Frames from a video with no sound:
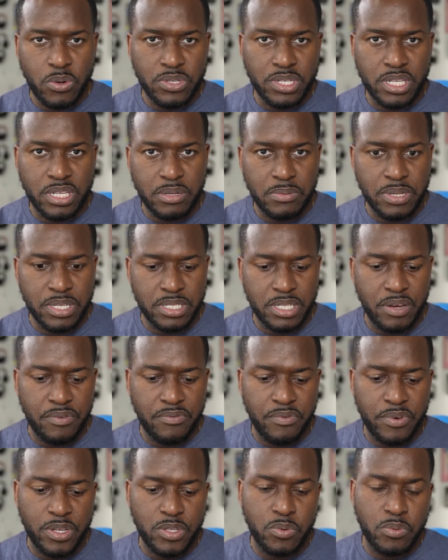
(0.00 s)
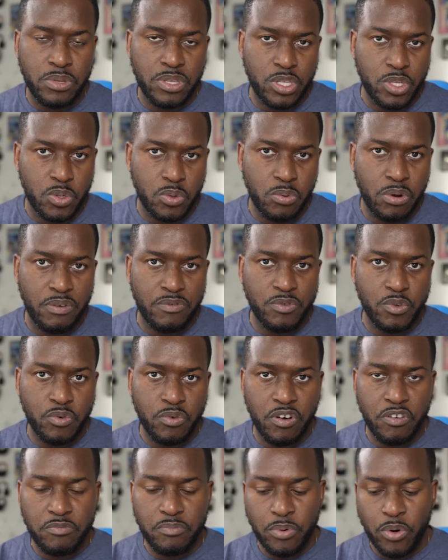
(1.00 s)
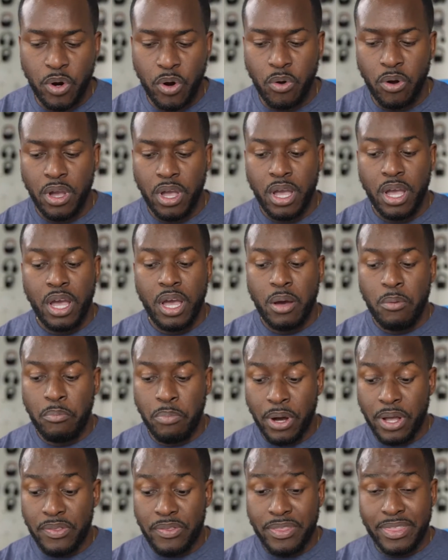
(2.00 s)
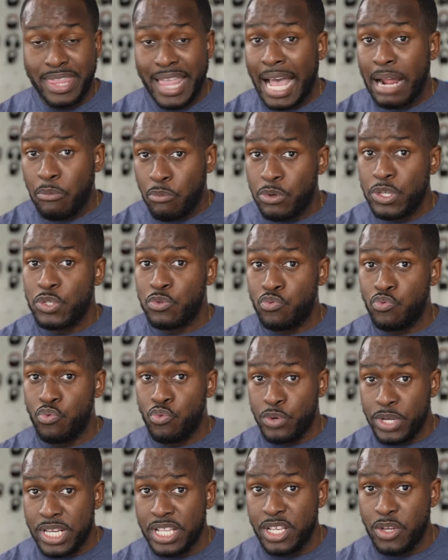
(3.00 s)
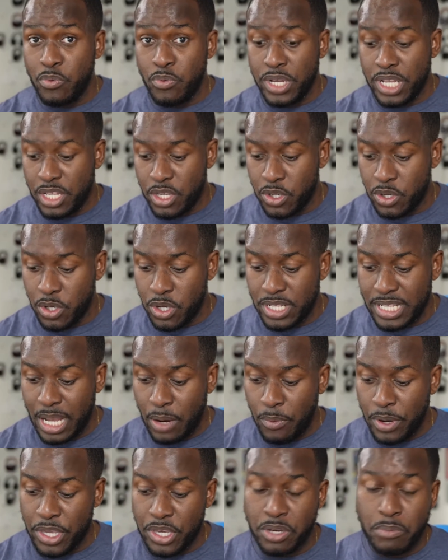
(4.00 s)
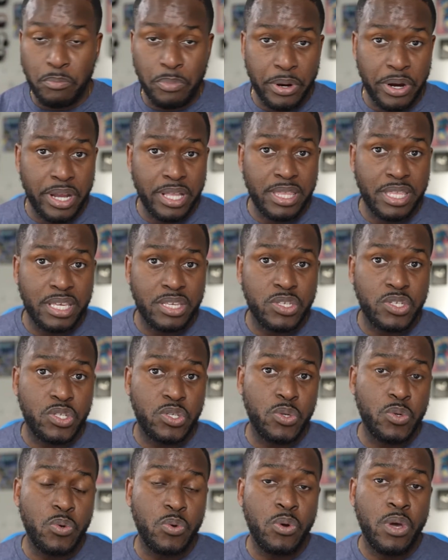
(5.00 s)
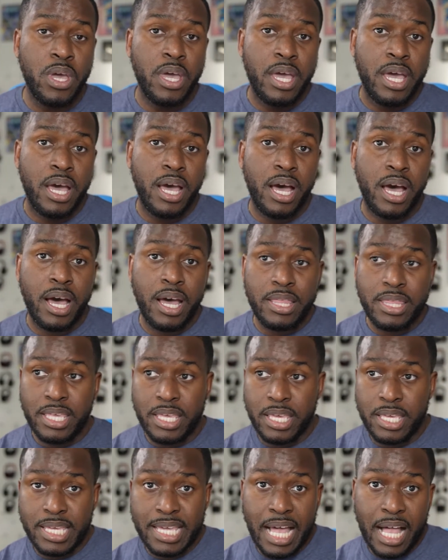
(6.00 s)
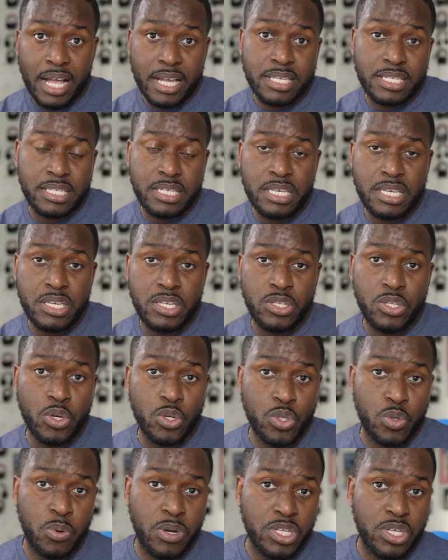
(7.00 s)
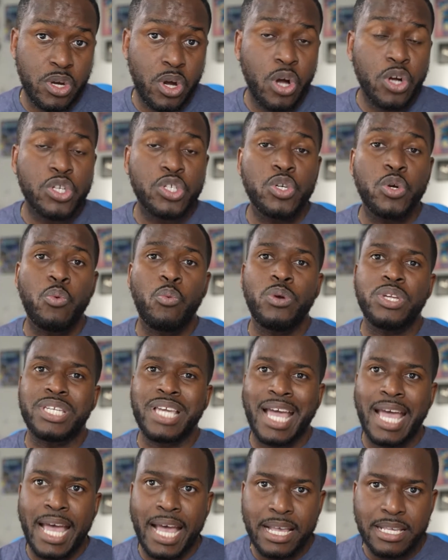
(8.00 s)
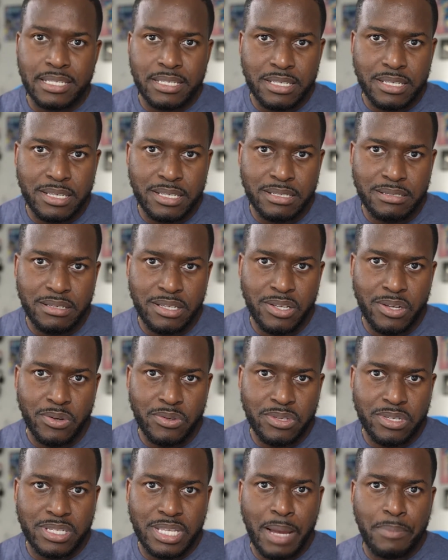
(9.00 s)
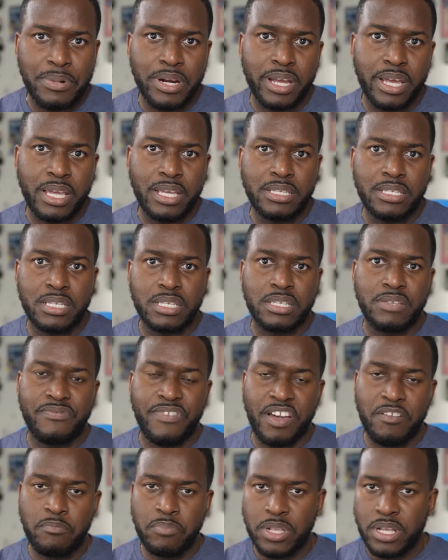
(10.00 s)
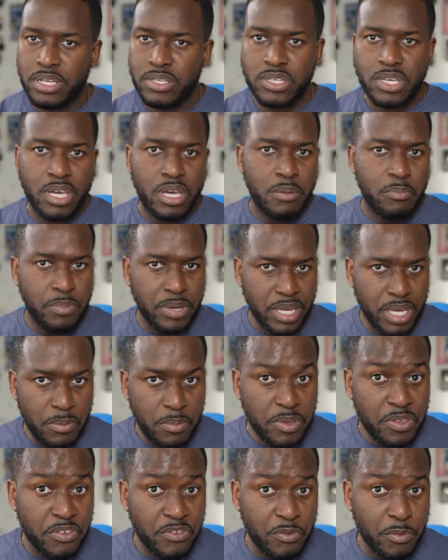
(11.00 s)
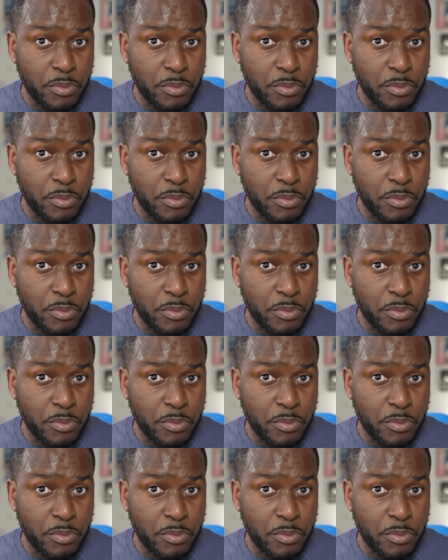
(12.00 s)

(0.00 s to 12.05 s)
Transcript: is a little bit different with the 12 and 12 Pro, but that was really, really good. Now, when you compare this to the Galaxy Note 20 Ultra, which has the Snapdragon 865 Plus behemoth of a